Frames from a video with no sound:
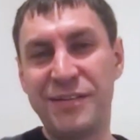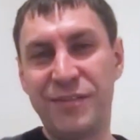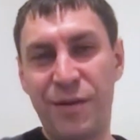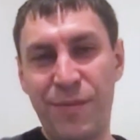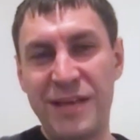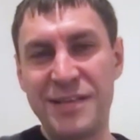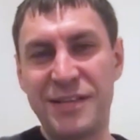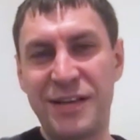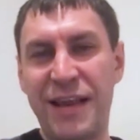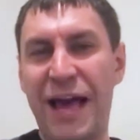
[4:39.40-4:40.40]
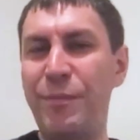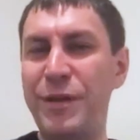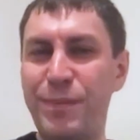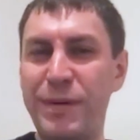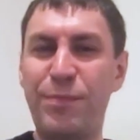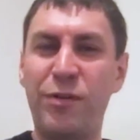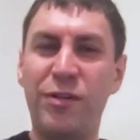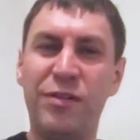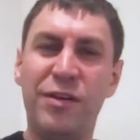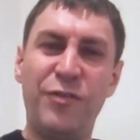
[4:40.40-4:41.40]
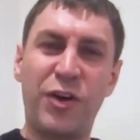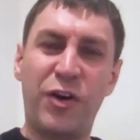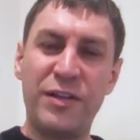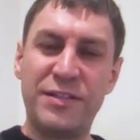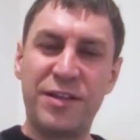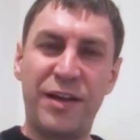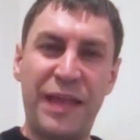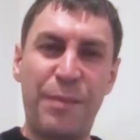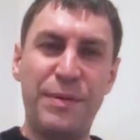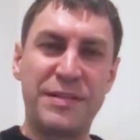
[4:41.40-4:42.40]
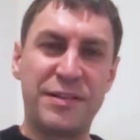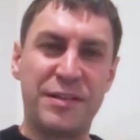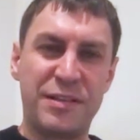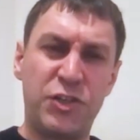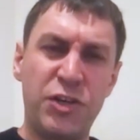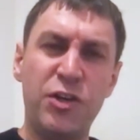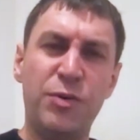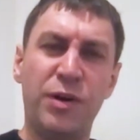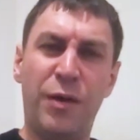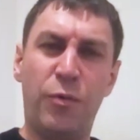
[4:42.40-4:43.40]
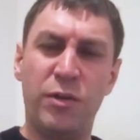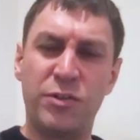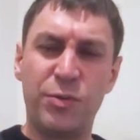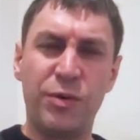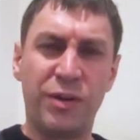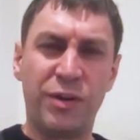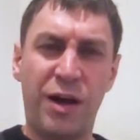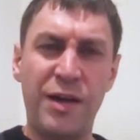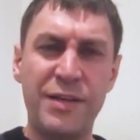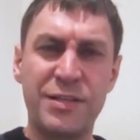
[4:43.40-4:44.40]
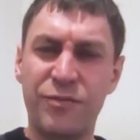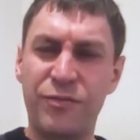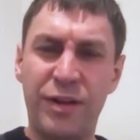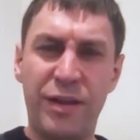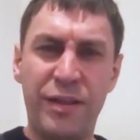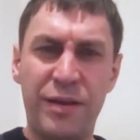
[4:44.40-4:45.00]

amazing. amazing. And how many people have you got inside that business? It's you and like what, two other guys, something like